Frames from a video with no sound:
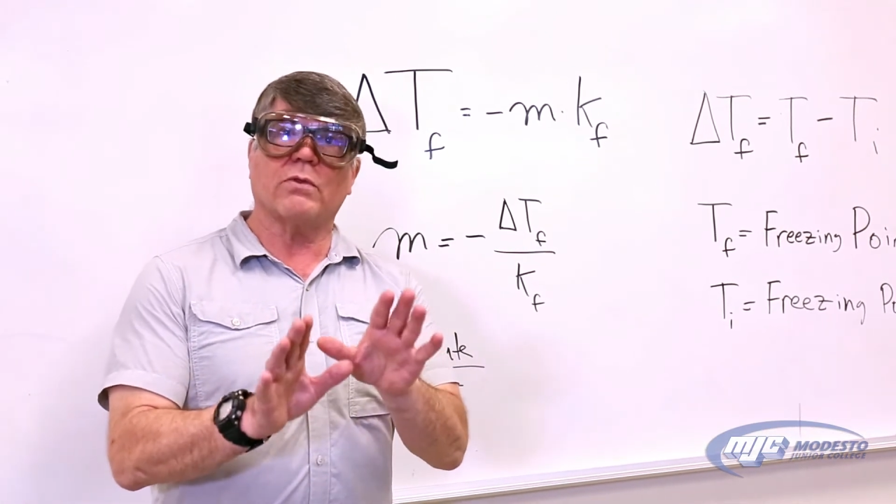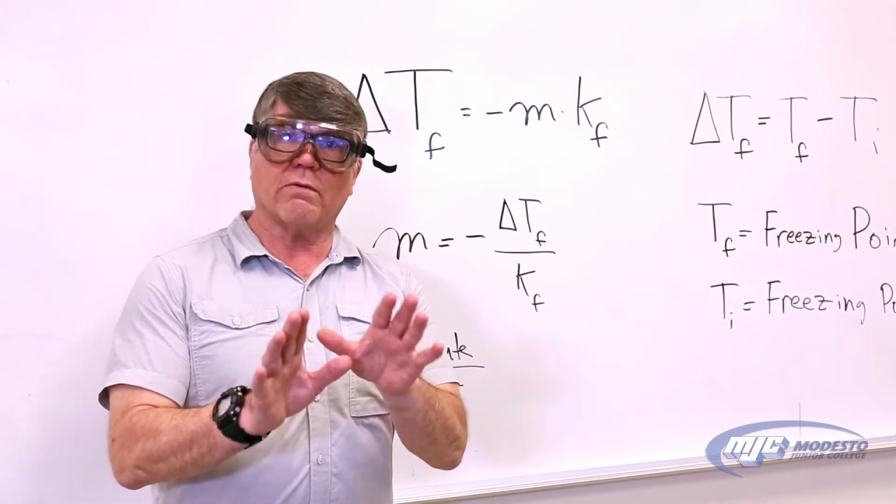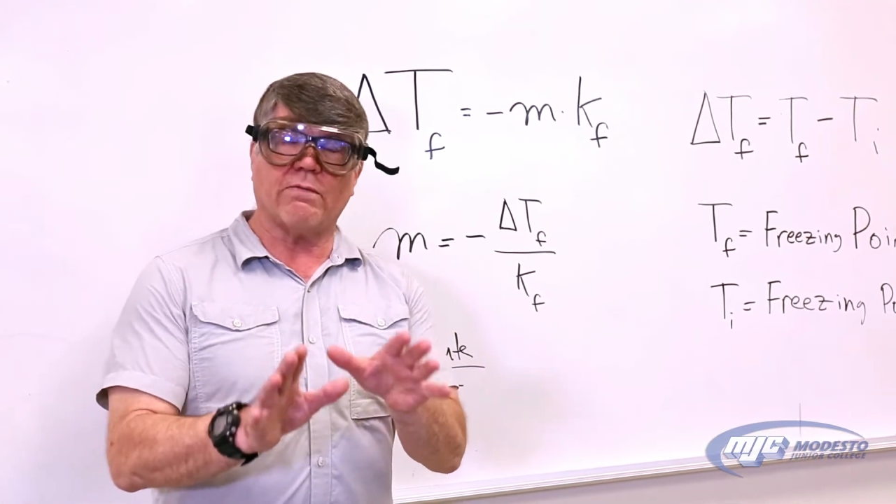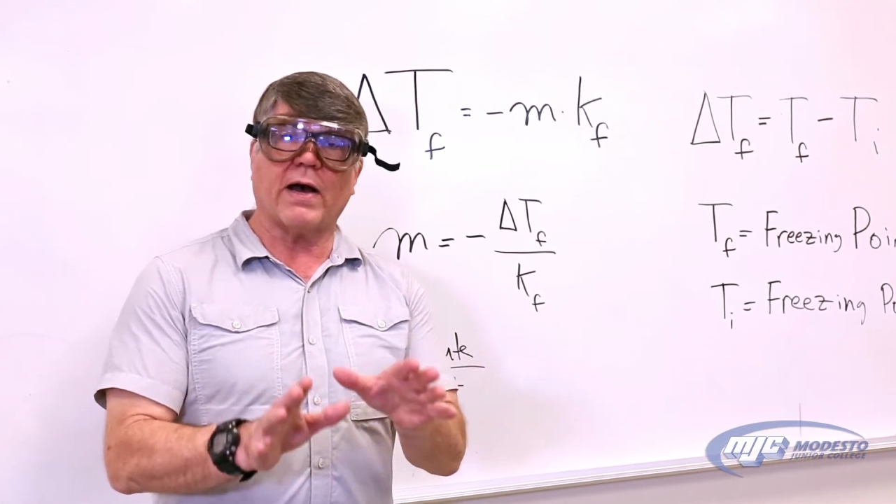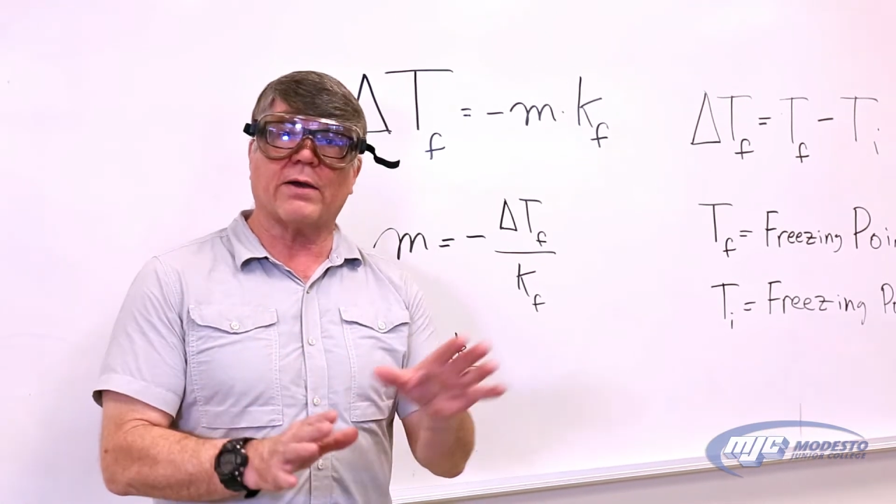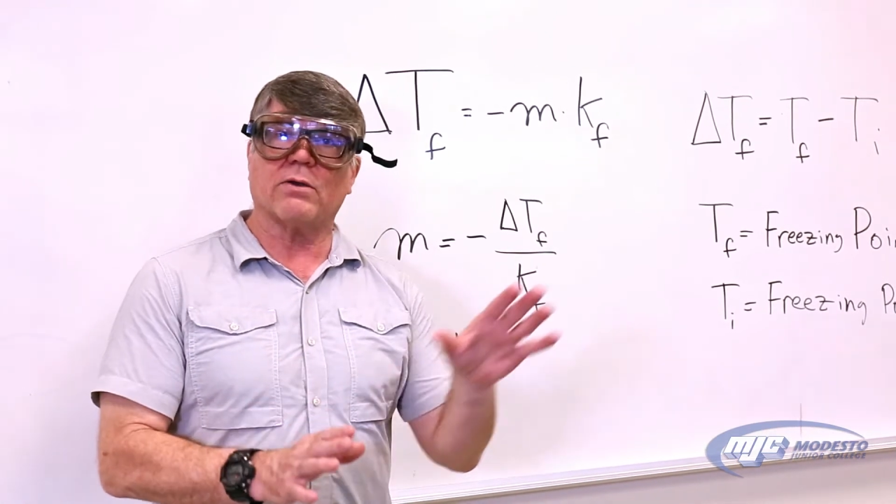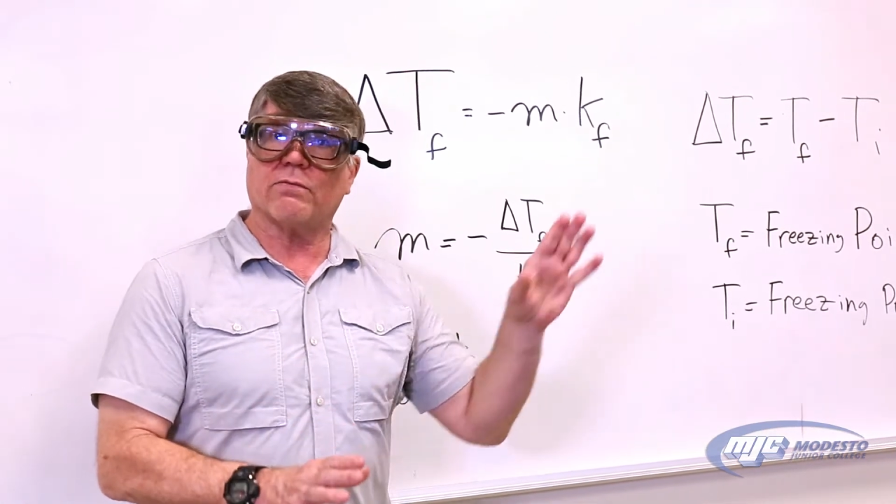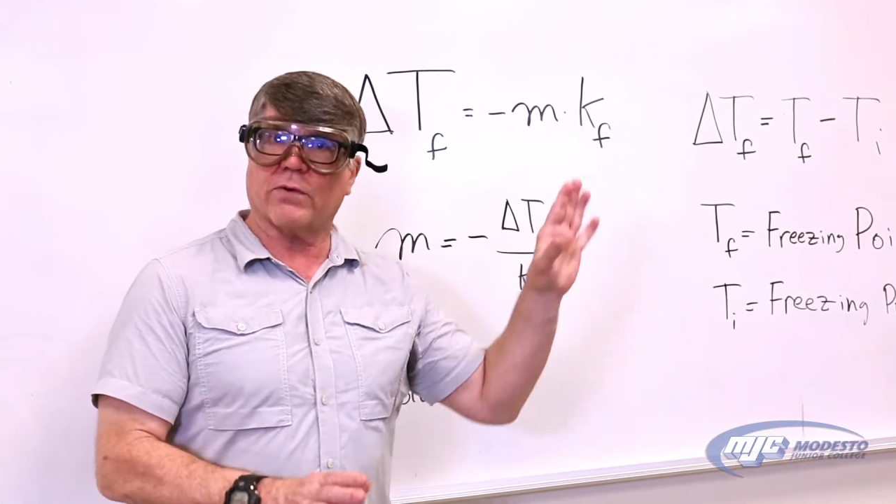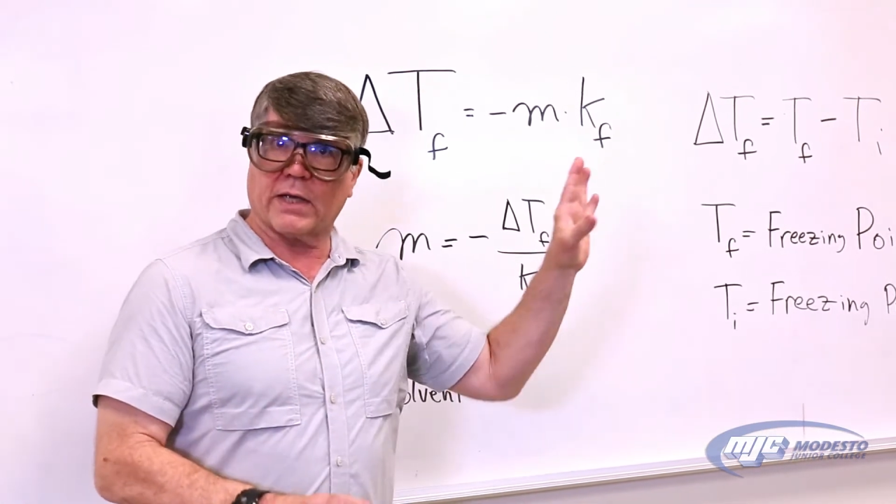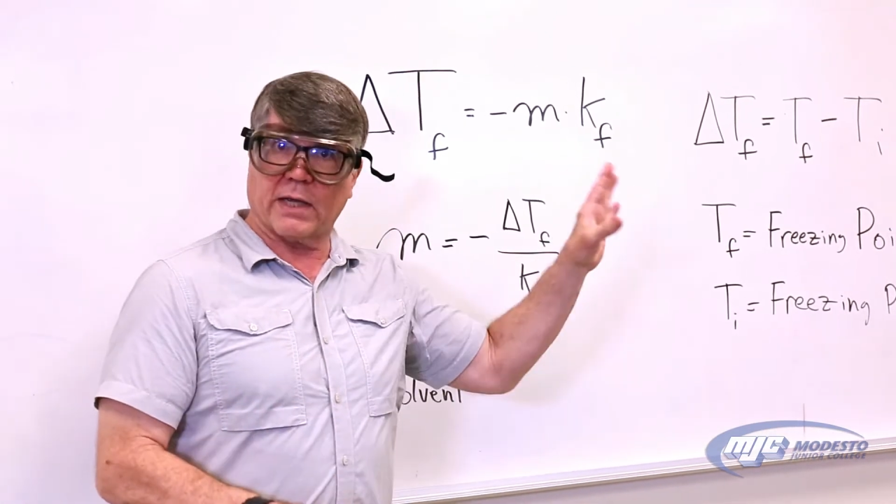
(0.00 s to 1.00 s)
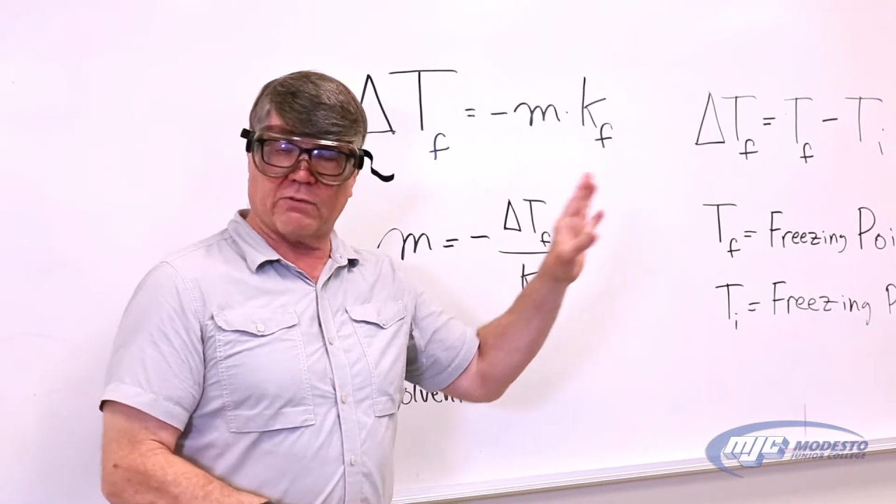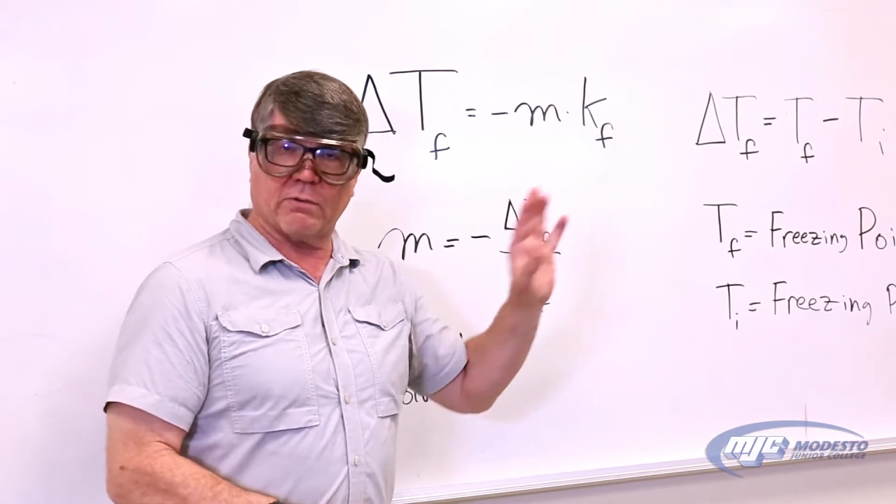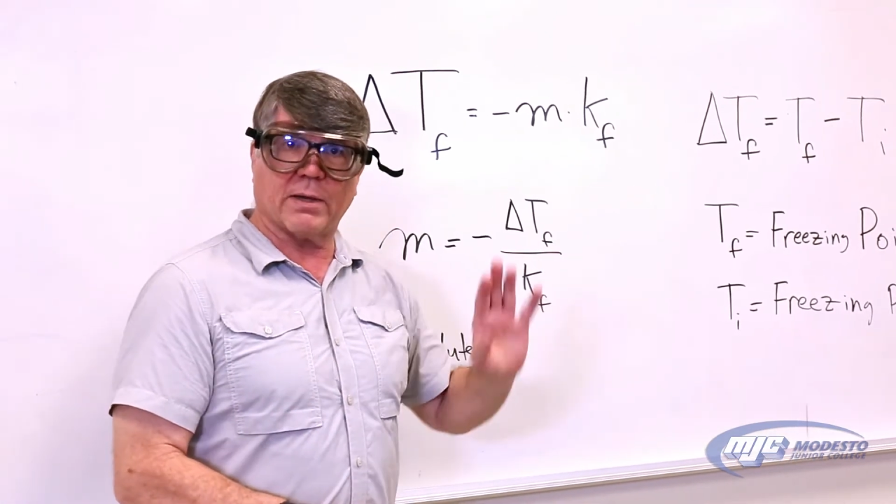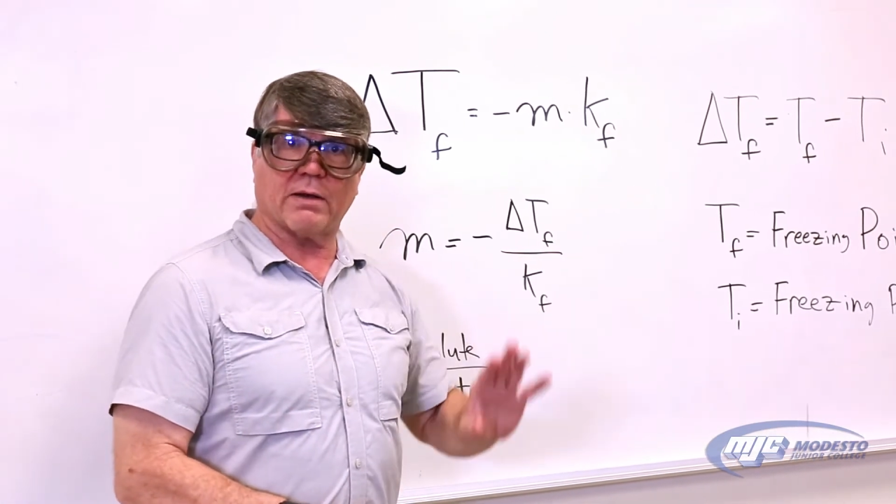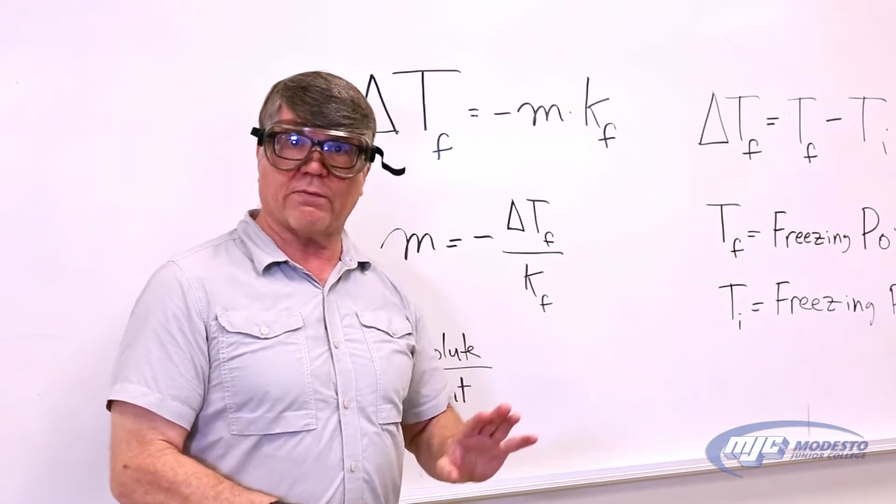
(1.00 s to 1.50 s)
the value for K
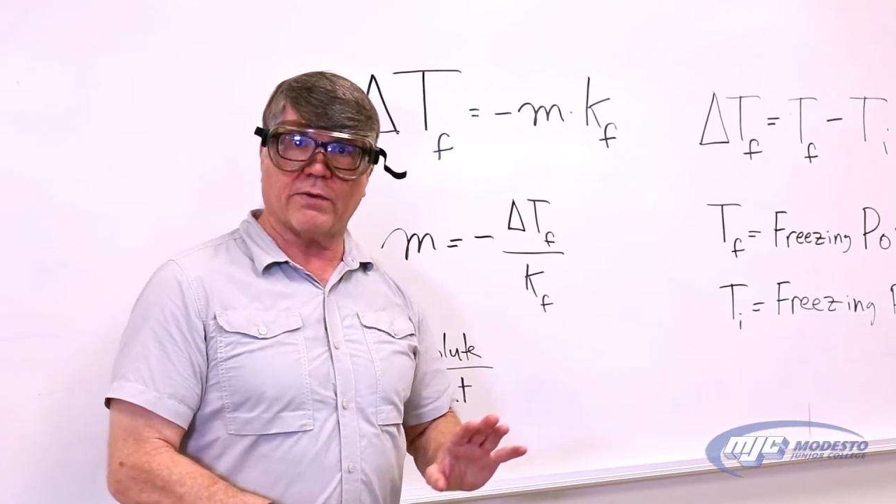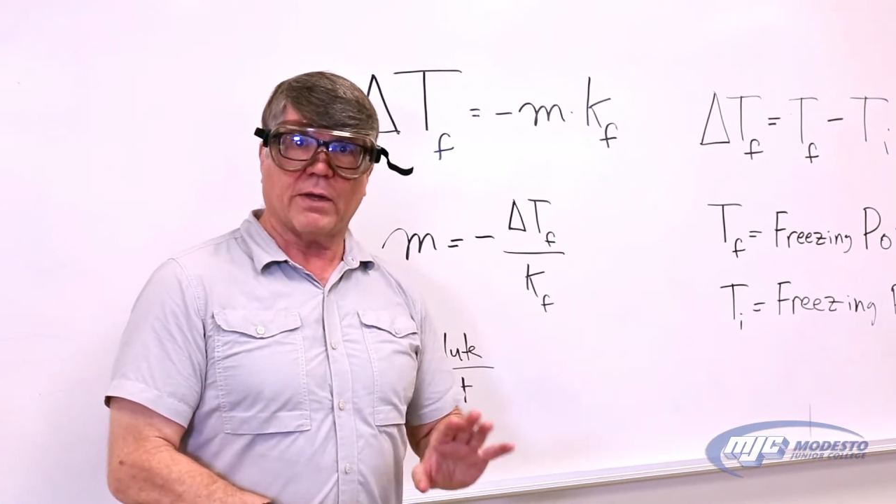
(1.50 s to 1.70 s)
sub F